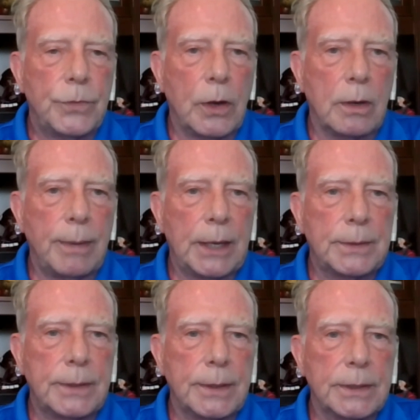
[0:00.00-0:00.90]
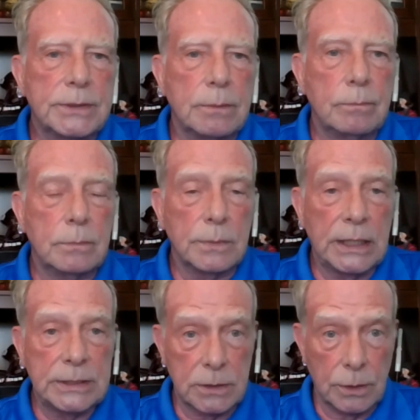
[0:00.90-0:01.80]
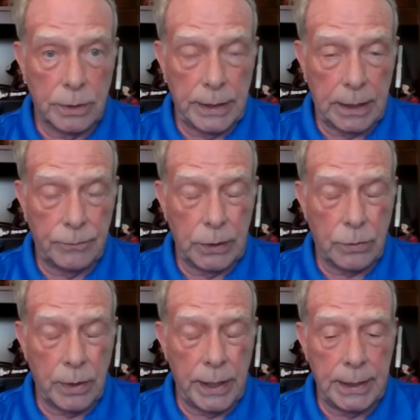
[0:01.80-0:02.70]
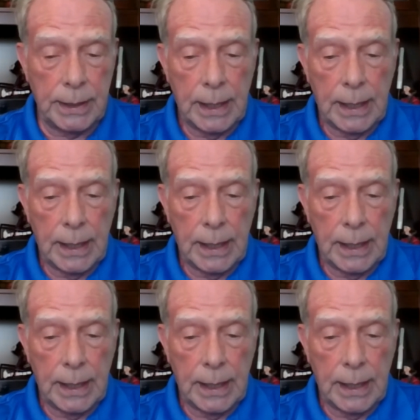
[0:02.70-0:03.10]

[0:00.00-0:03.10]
talk about some lessons learned out of Ukraine,